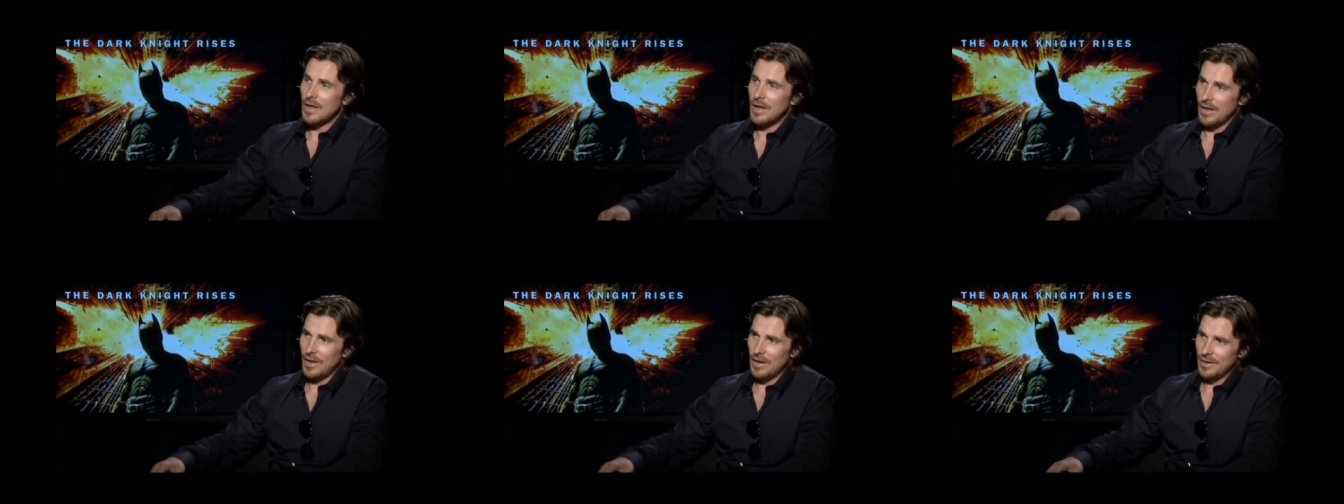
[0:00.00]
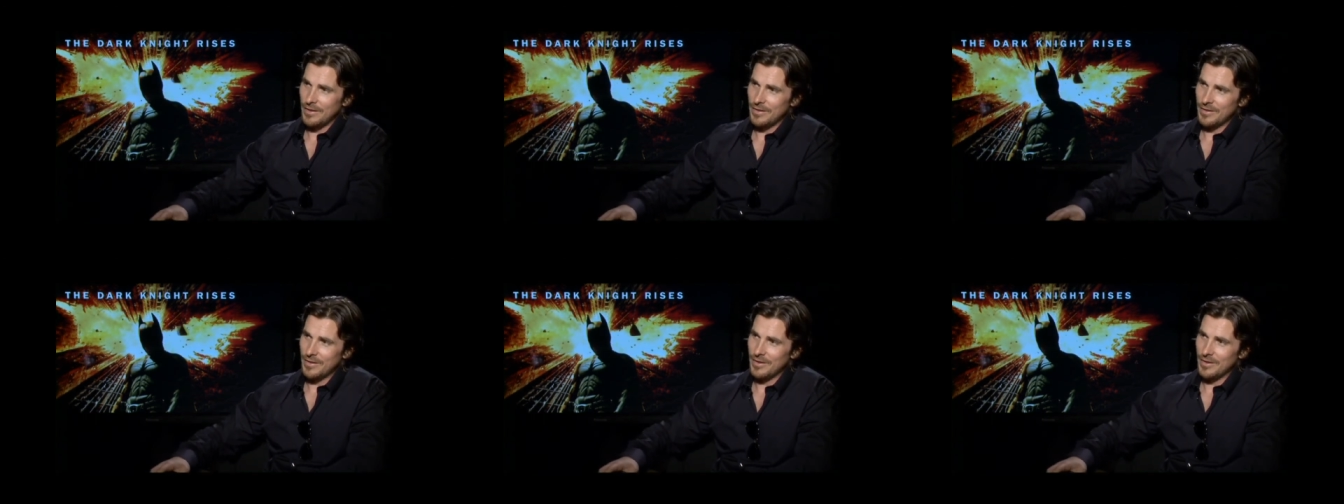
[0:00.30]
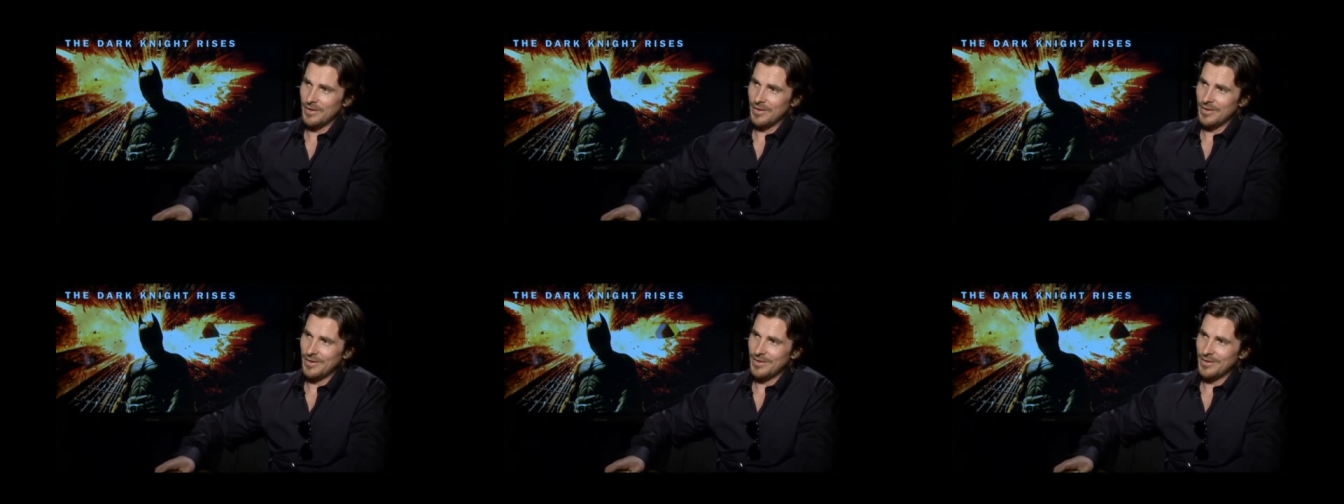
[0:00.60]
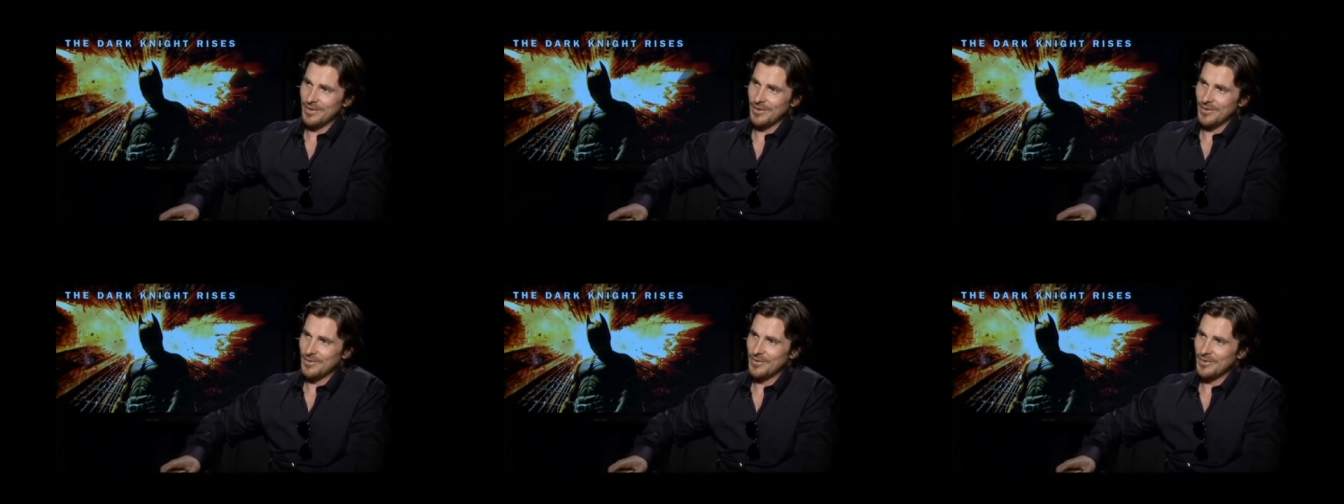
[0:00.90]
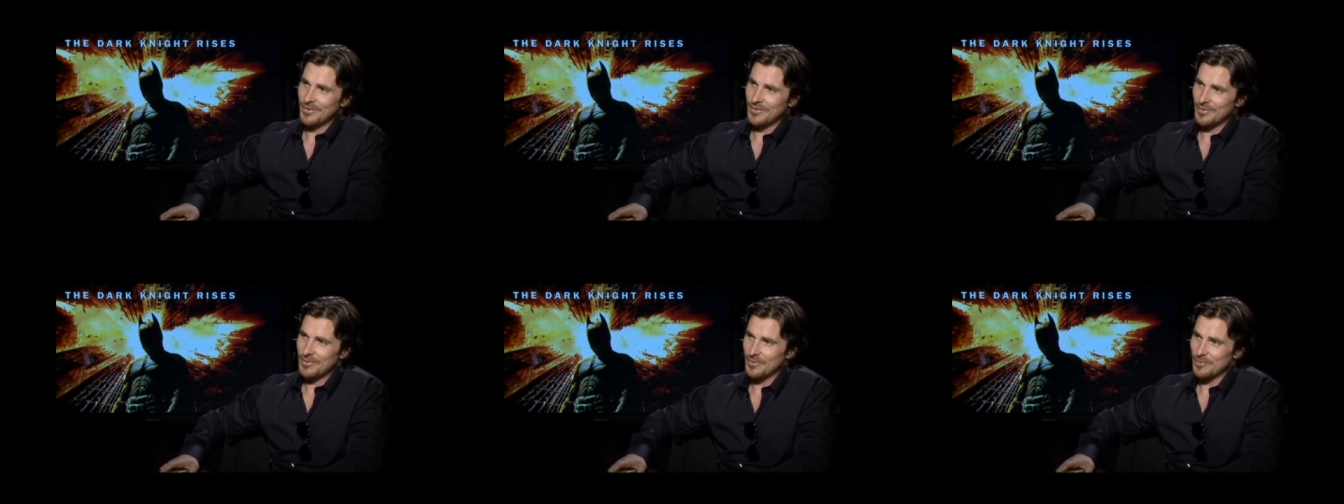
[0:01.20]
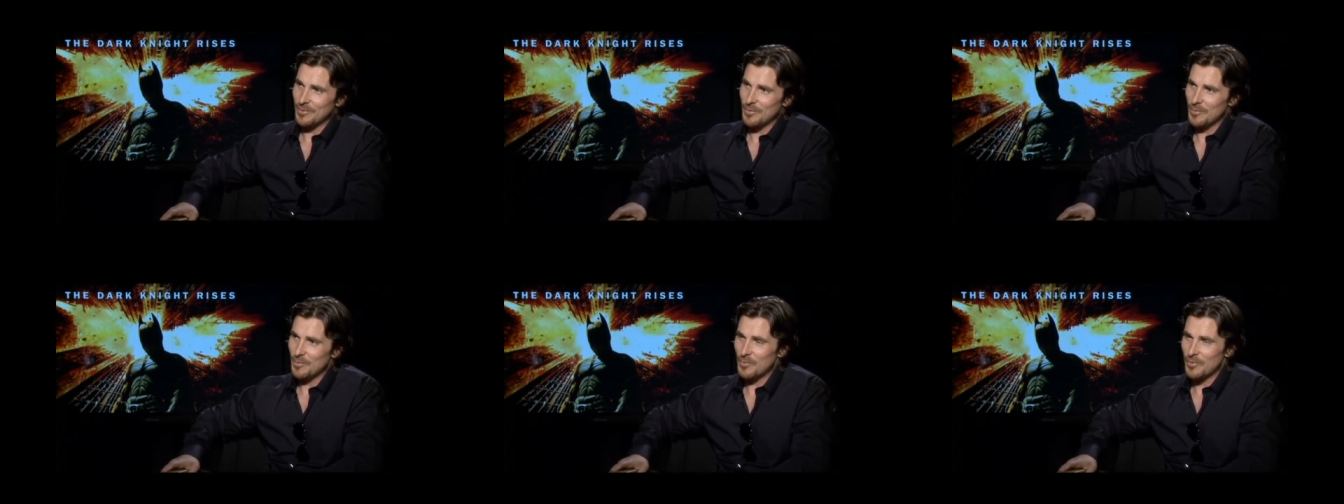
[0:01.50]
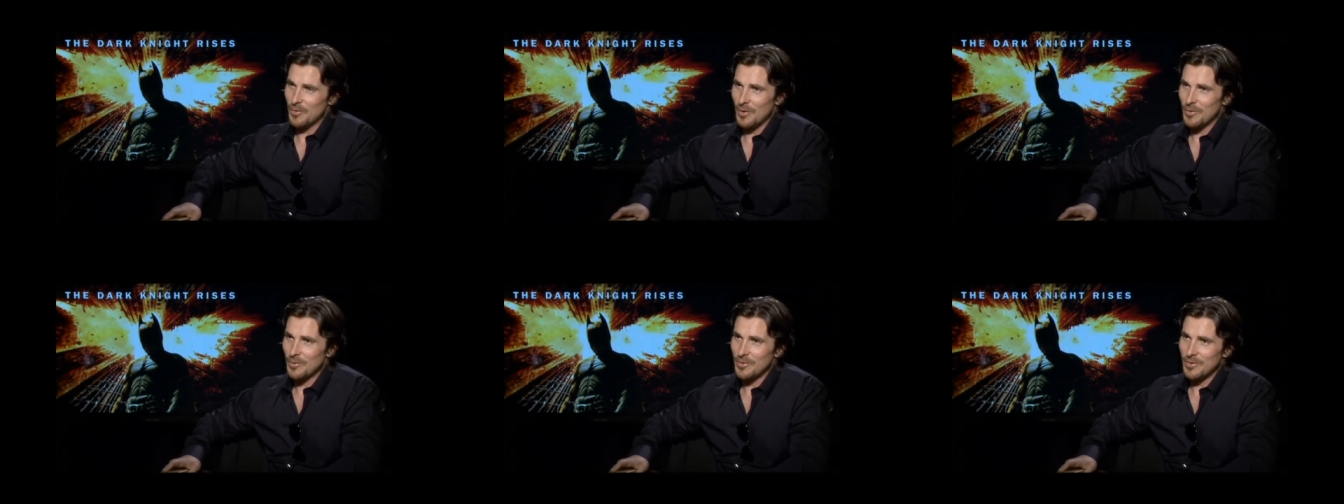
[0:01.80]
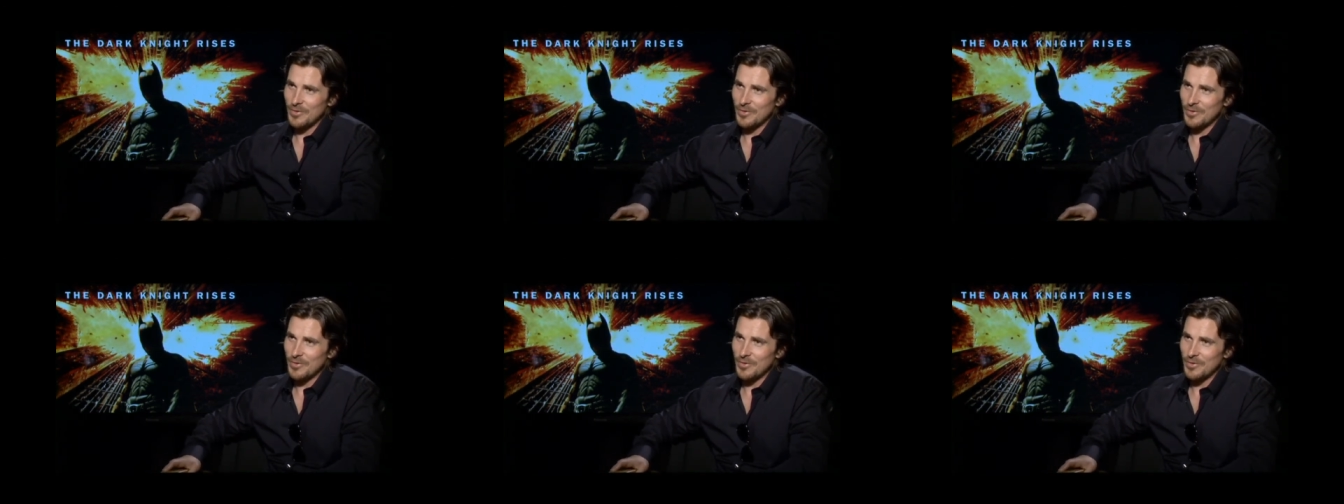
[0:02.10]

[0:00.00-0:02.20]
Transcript: and uh, you know he's a real pro.